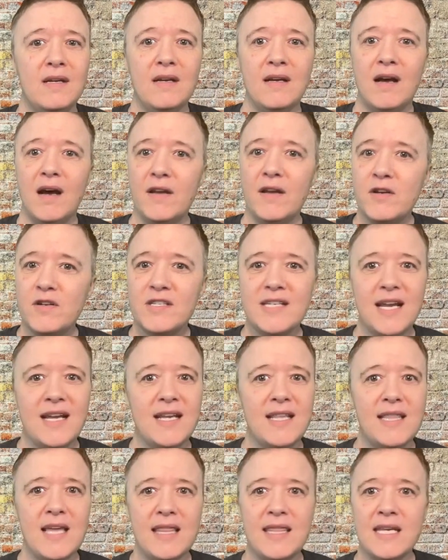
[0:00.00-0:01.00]

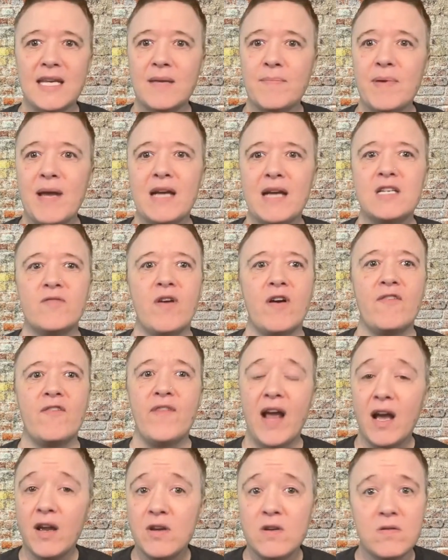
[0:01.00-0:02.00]
Understanding that the impact of our
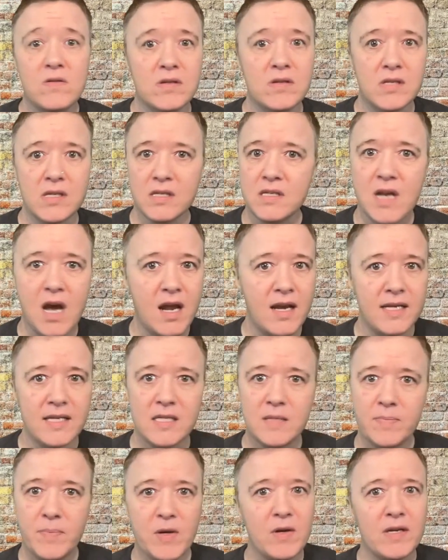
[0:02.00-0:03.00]
values is not
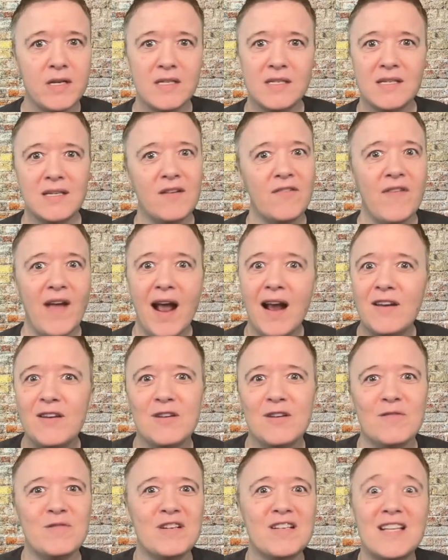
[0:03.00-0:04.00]
experienced in a
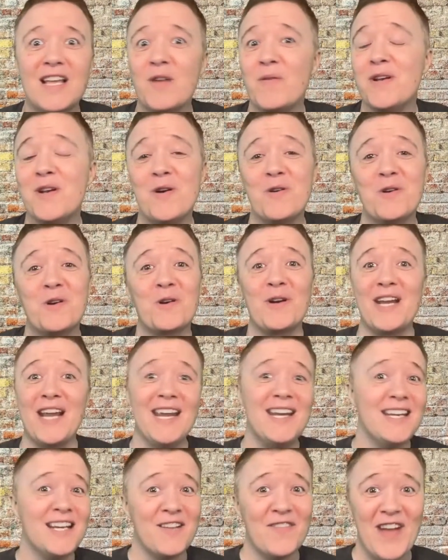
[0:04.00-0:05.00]
vacuum, just like we don't
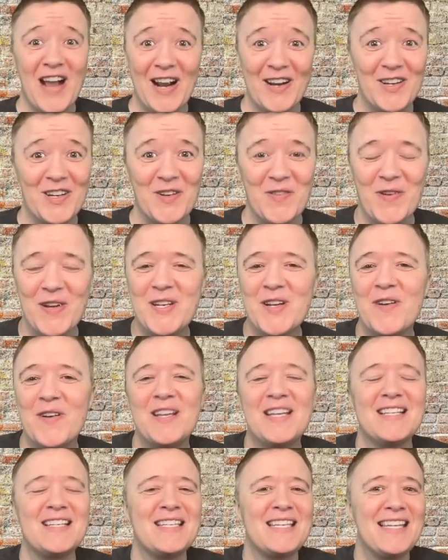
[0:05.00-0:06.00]
create in a vacuum. We
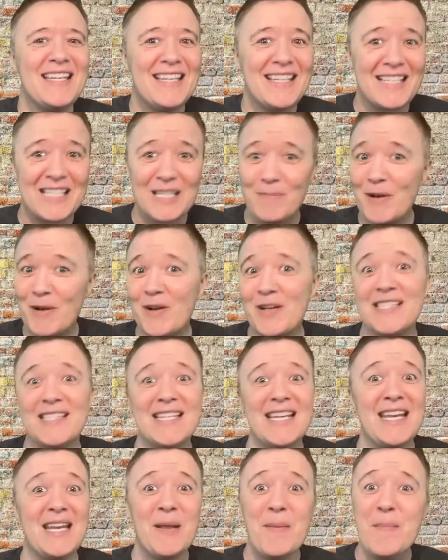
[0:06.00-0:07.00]
don't experience
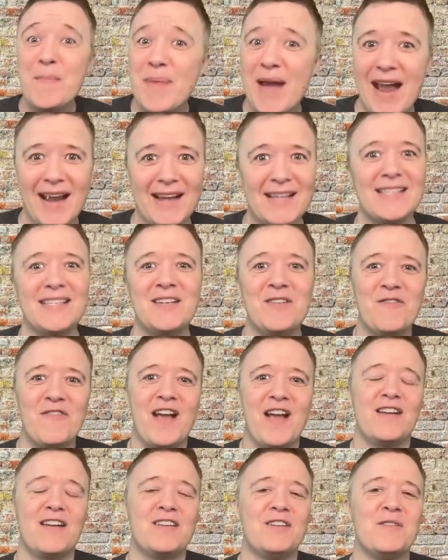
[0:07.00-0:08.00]
impact in a
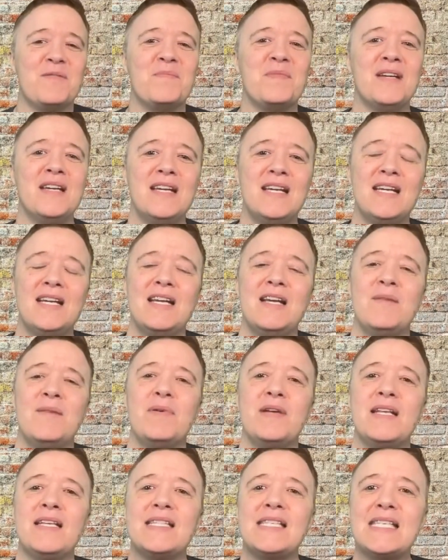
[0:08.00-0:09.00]
vacuum.
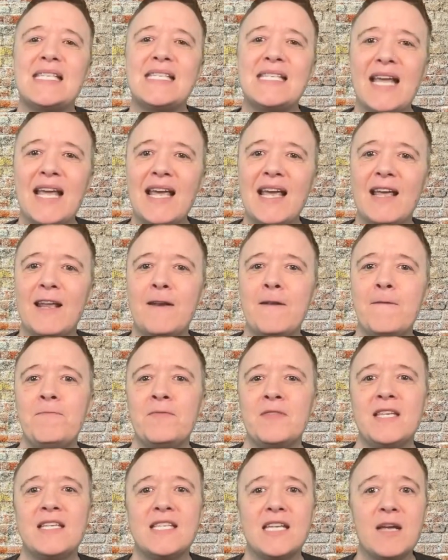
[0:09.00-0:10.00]
But instead,
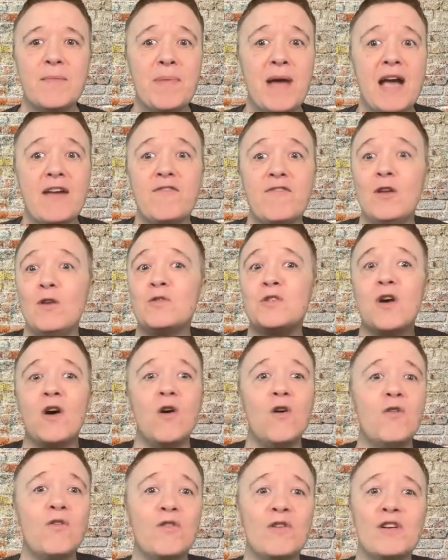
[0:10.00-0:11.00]
this impact flows
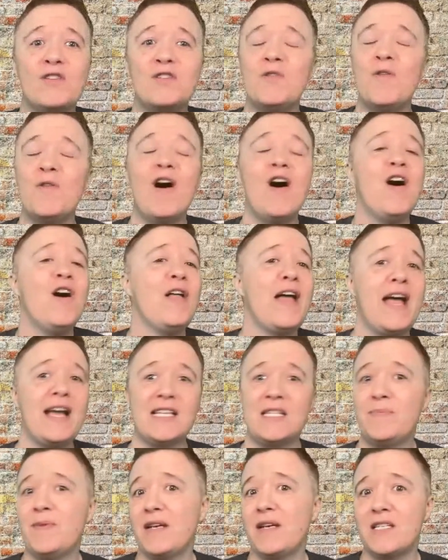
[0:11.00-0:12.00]
over into all
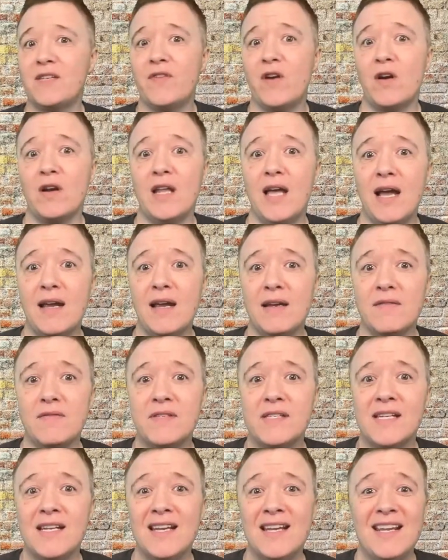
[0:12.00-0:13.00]
aspects of our
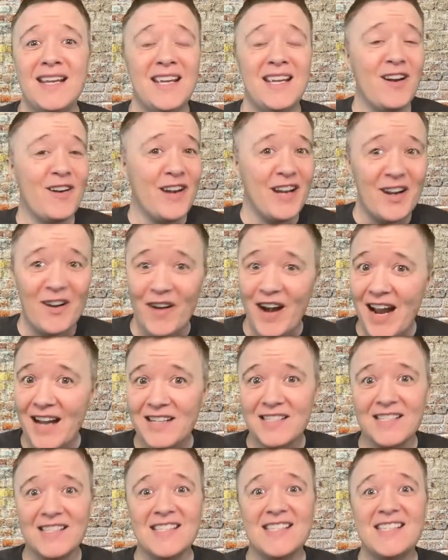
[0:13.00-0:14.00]
lives, our
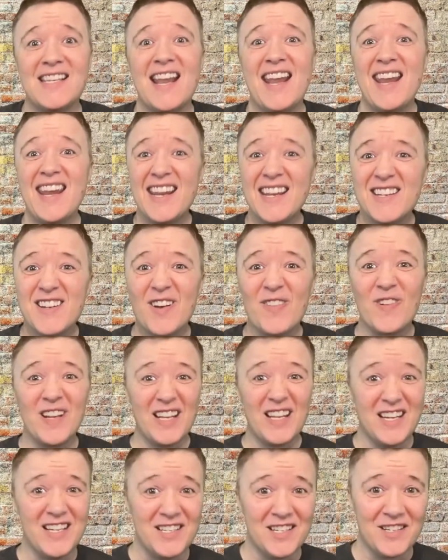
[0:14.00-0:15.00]
interactions, and our
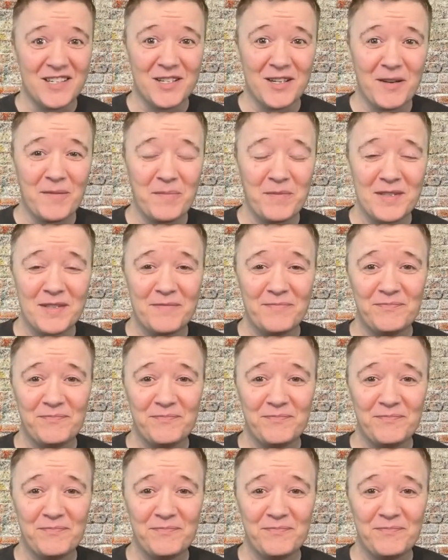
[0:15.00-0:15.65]
relationships.